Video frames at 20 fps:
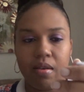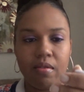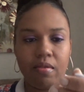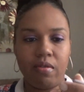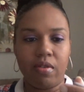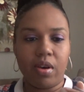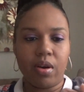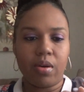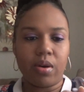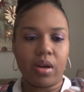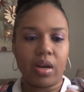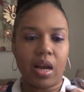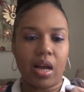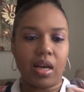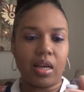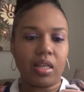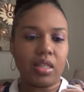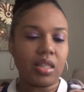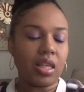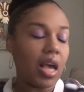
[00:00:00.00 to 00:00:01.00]
very
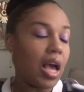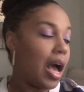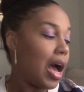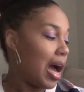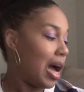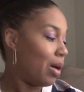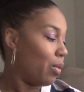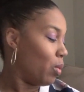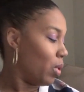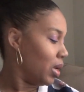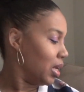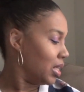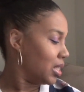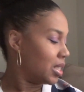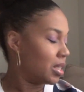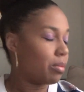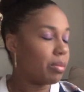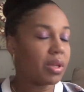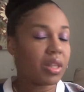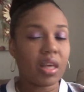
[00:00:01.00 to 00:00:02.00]
nice i wanted
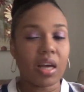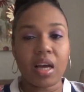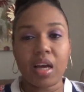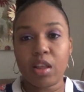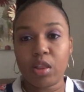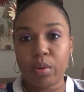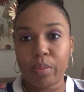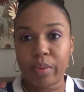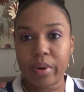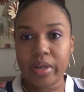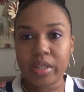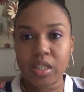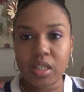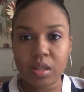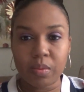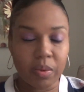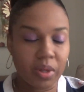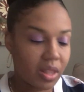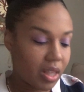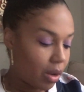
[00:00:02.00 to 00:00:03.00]
some of the other
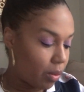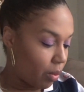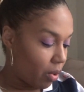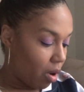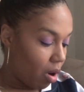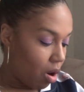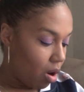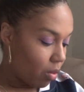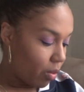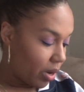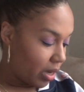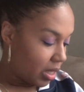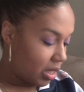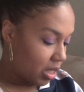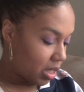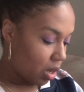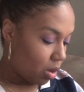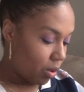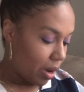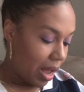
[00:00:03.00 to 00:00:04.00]
brushes but they were already
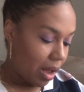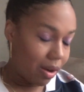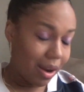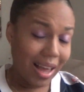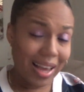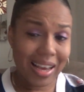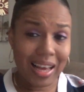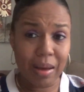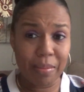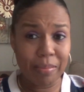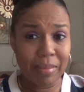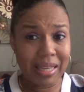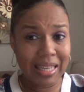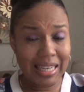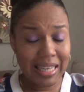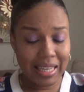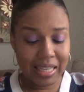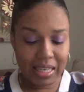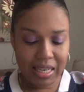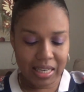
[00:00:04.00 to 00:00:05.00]
sold out like
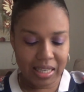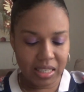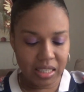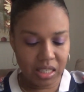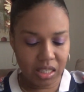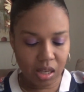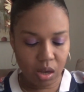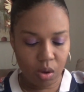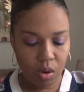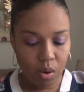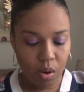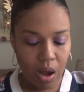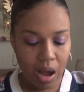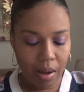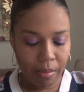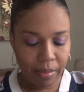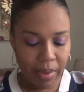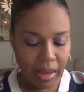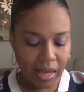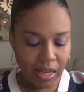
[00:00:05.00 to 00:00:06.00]
immediately so
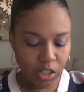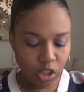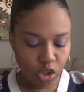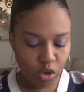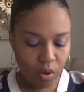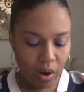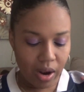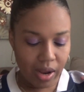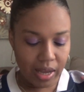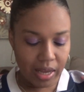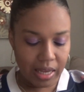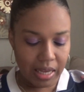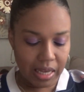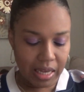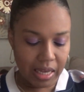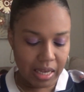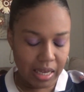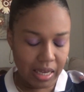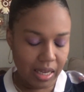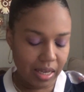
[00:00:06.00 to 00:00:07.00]
i may try
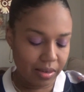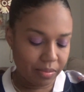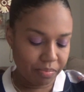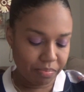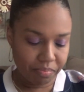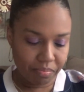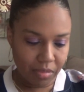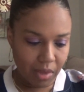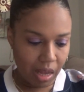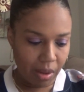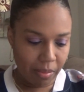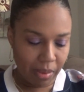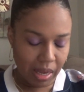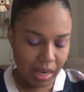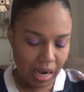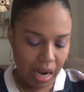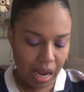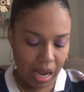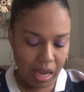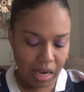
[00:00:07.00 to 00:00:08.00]
again i
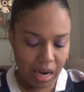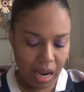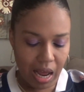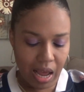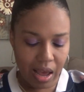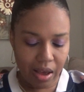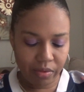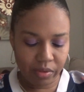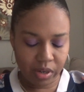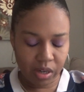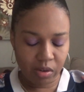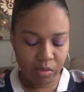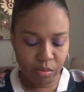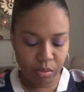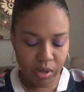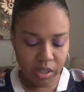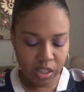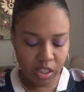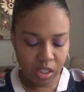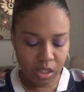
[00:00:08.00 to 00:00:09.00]
may not i have enough
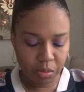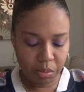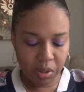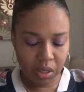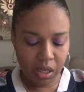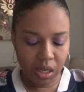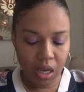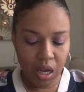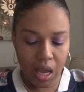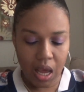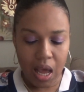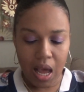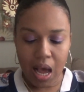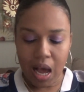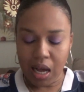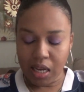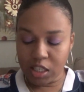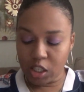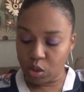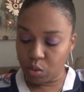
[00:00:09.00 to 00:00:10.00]
brushes but
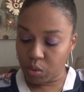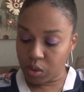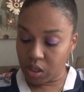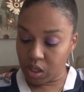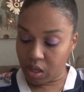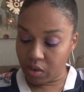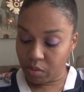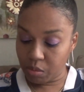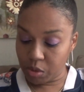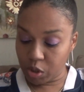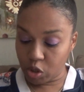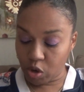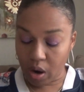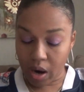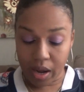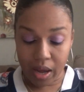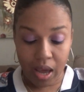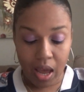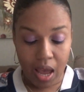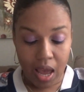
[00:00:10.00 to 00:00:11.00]
i just wanted to give them a
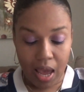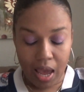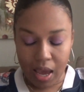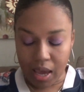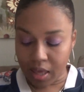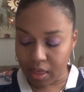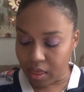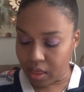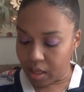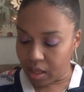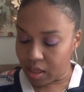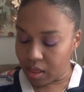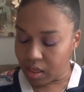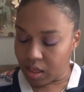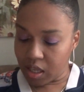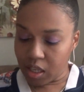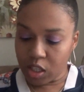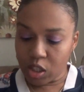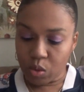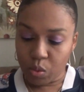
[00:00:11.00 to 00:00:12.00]
try and then
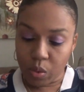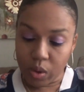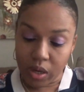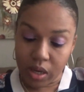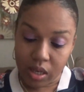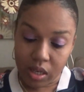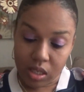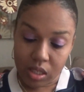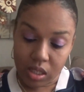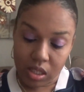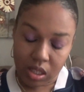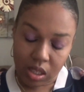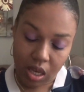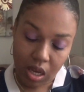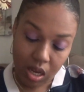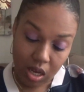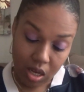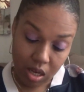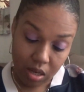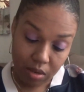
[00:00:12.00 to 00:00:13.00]
this was
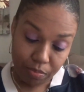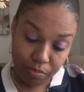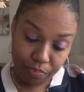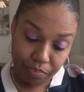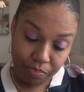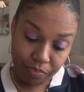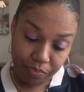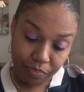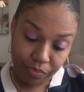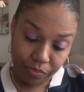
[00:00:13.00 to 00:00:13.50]
um